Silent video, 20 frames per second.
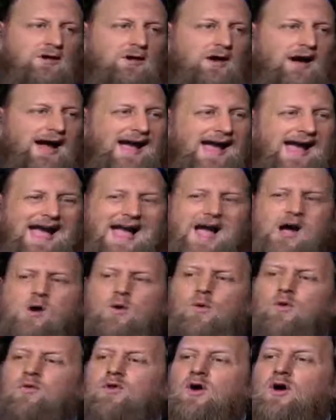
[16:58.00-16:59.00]

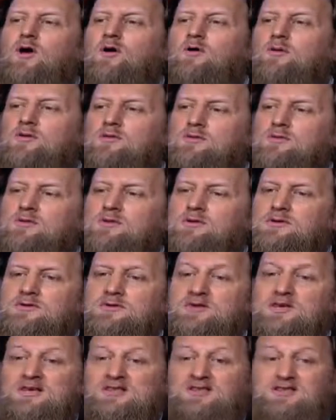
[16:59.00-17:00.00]
how, though,
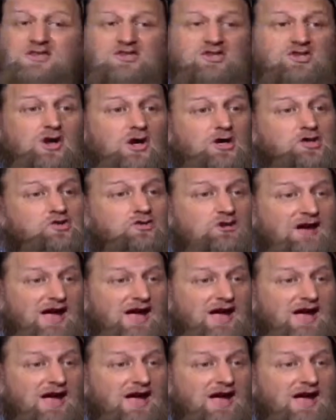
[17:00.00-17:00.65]
is this going to